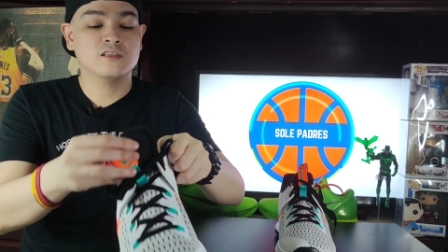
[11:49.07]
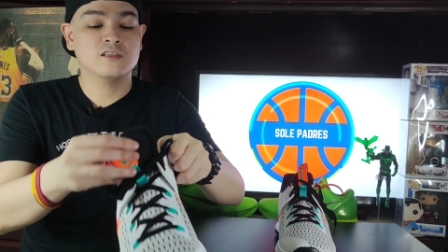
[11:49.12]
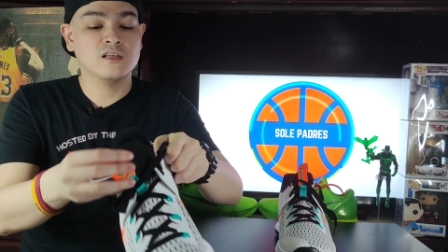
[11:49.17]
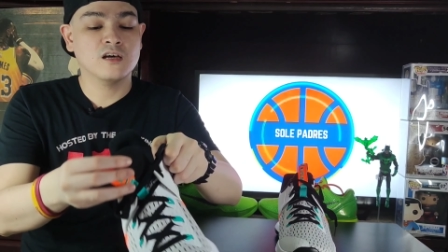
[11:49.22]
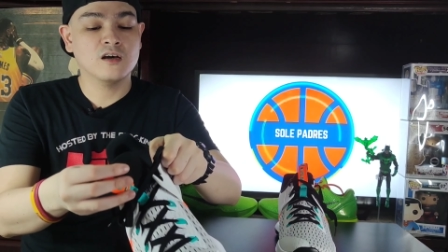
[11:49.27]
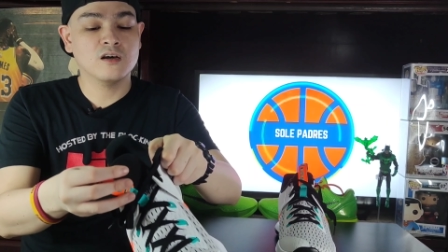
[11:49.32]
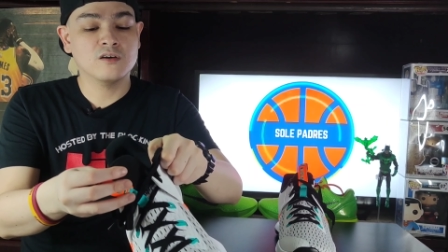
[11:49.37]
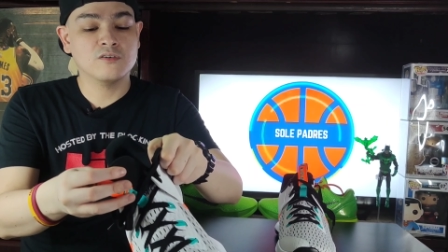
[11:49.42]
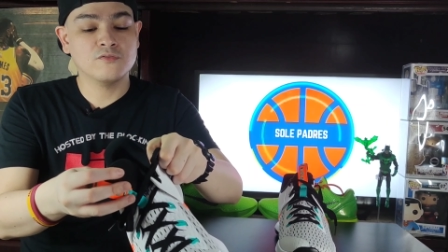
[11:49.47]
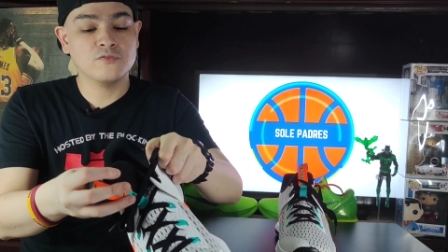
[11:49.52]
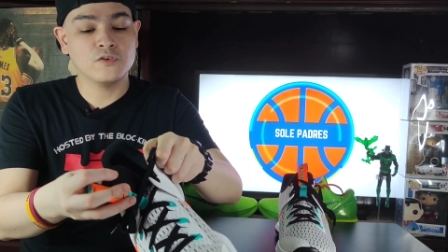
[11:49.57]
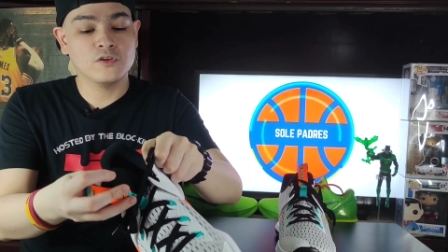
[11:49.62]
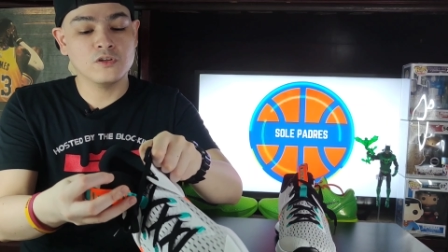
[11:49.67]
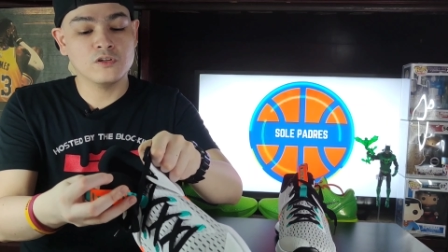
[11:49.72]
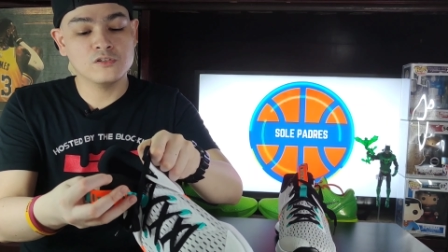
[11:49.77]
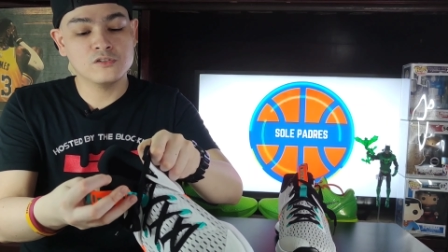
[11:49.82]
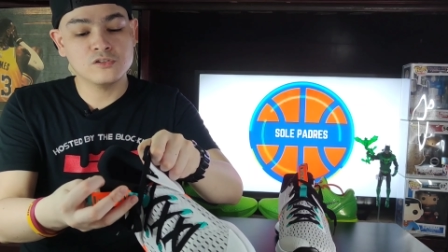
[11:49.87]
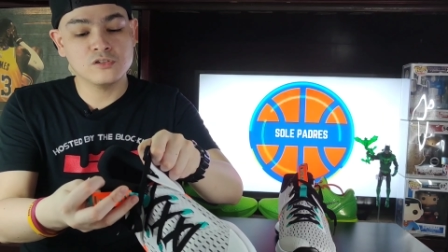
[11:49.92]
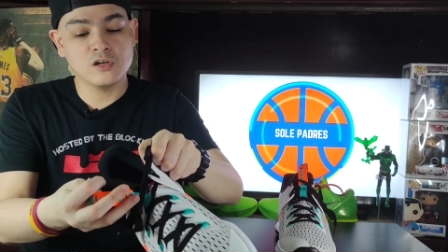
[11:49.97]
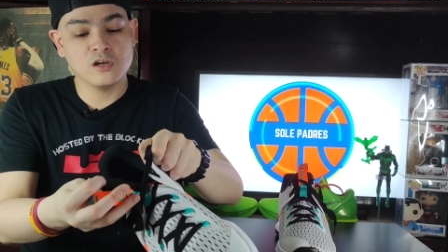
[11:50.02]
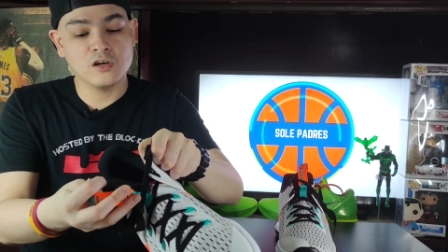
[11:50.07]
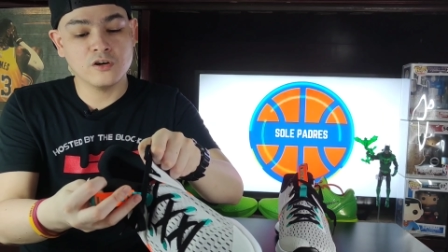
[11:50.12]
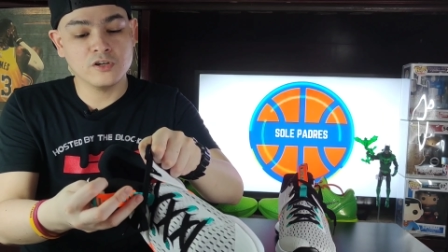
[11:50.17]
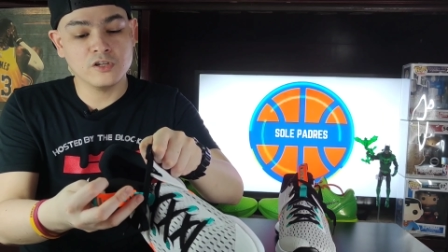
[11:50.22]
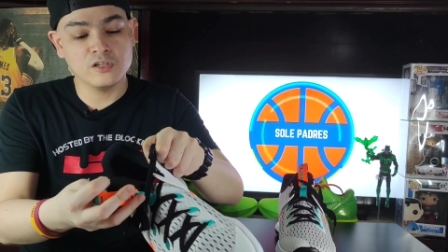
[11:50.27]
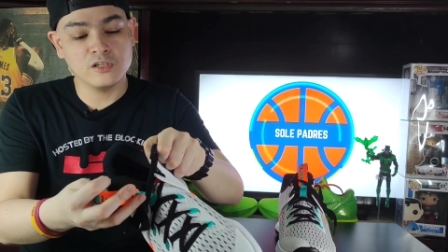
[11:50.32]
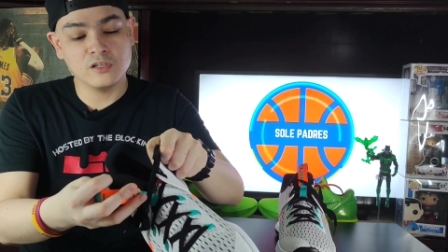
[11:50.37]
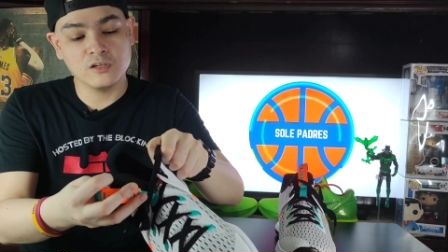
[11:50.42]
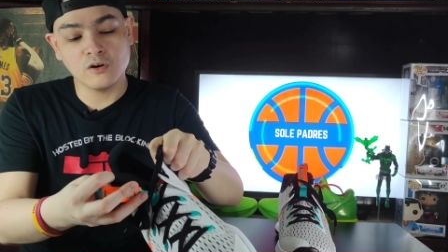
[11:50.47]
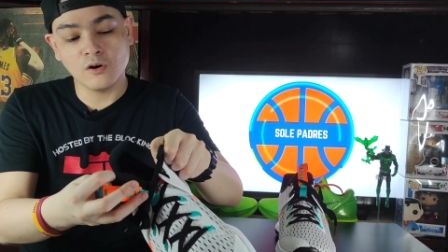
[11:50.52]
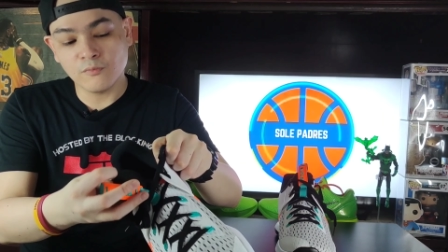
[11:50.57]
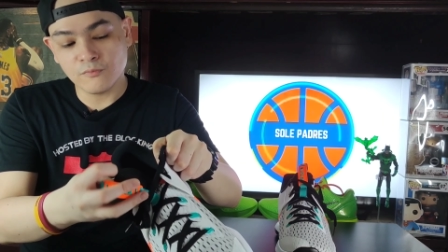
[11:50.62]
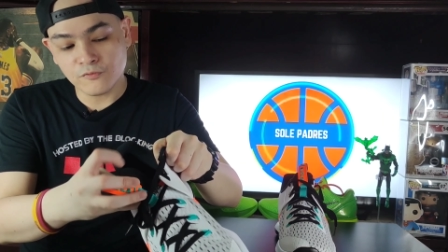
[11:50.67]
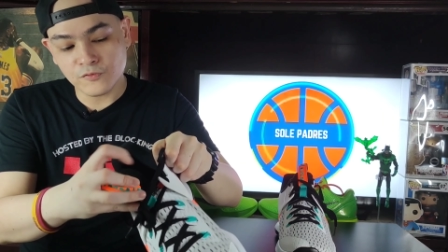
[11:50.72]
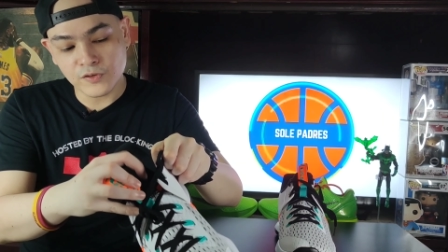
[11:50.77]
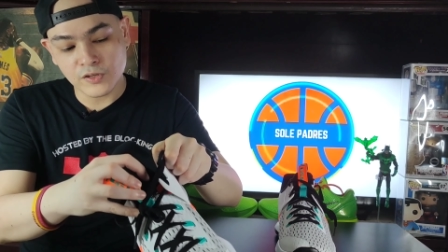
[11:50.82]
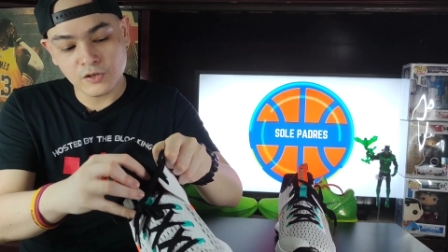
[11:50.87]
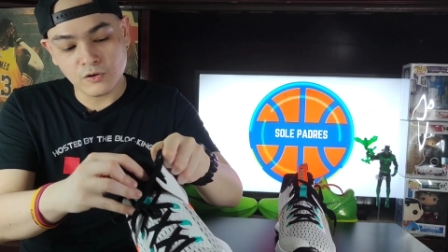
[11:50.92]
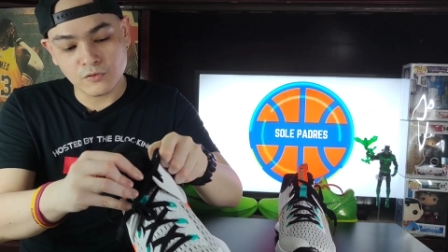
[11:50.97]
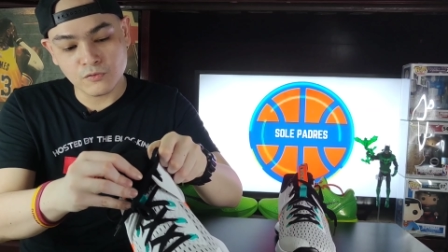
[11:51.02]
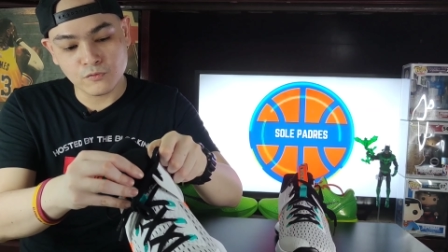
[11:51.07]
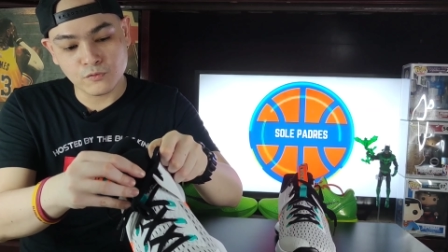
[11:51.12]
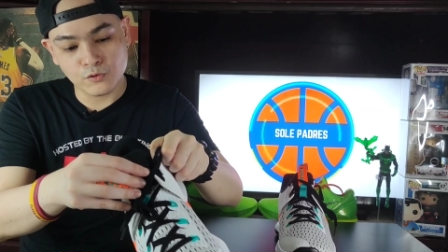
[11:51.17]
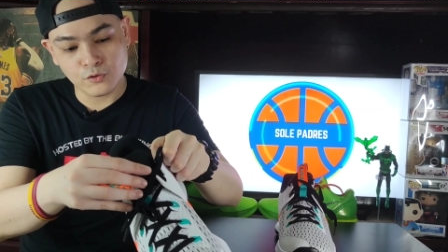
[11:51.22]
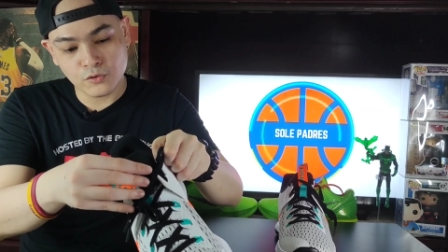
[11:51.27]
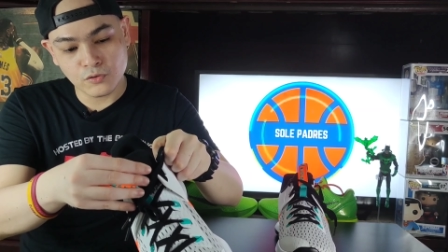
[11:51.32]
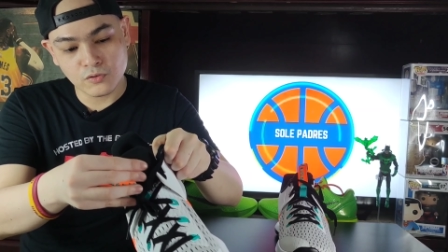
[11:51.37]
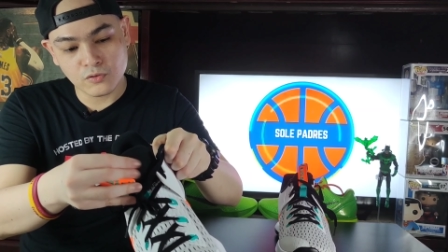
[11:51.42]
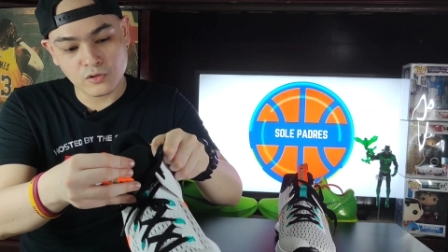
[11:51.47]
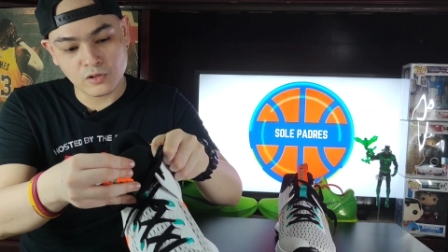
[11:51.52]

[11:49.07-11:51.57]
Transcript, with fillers: tongue feels uh, really comfy on foot